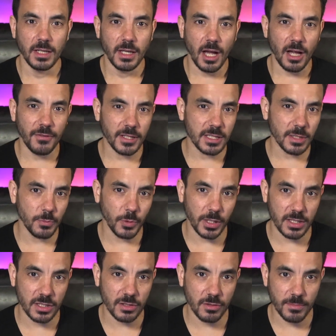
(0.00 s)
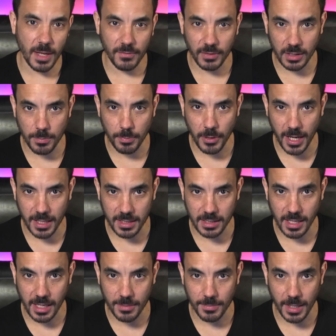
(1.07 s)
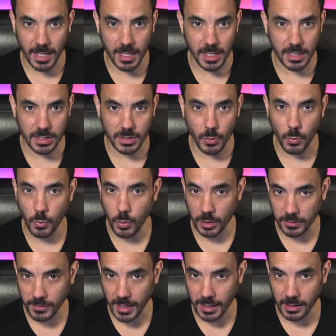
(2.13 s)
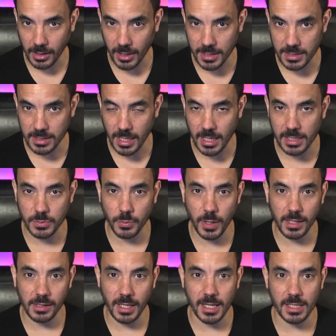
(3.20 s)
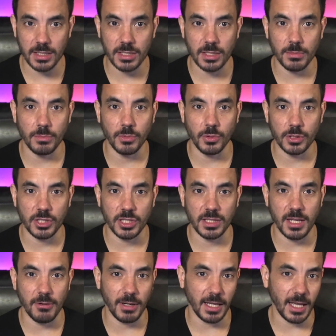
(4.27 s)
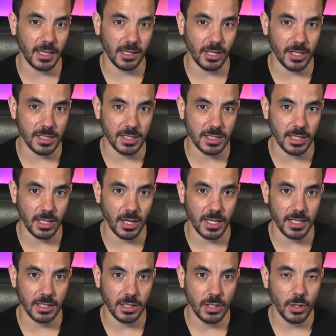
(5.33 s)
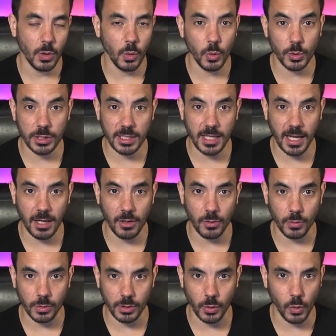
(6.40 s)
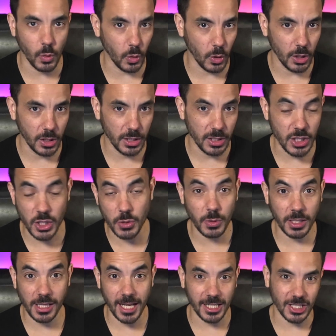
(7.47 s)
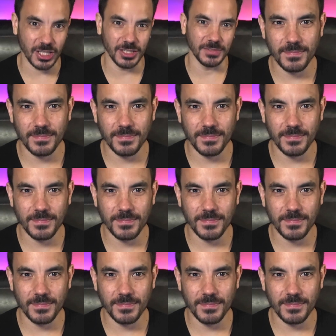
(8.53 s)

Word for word: I've had some wins from having the brand name as one of the headlines, as well as some more generic headlines like Order Now or New Collection.